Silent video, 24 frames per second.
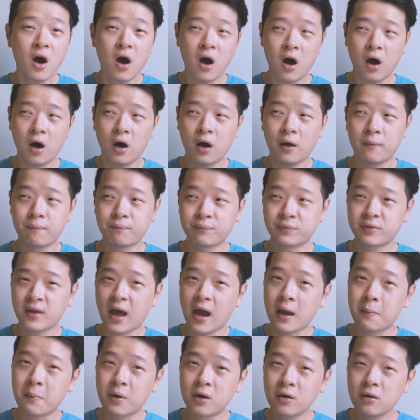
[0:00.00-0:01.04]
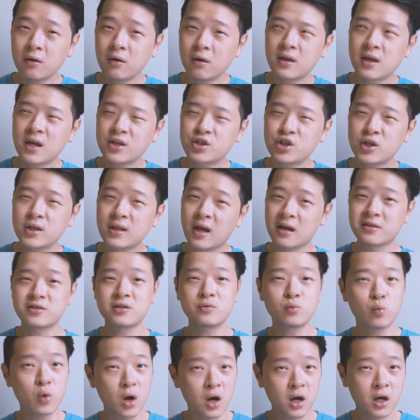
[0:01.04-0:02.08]
timer, it actually
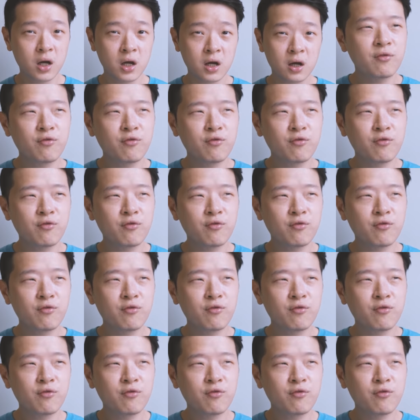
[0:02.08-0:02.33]
doesn't work.